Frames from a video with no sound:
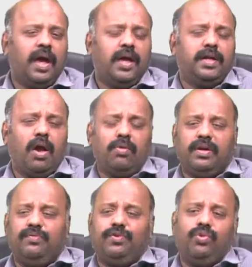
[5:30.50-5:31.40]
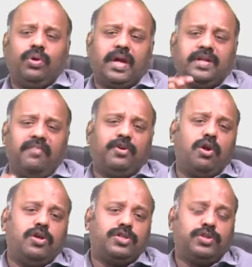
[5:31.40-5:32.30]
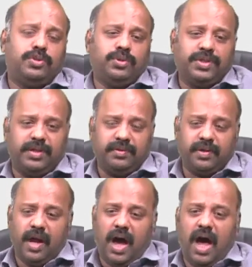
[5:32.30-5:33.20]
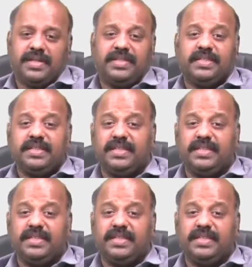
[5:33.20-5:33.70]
Now, if you look at our Constitution, Article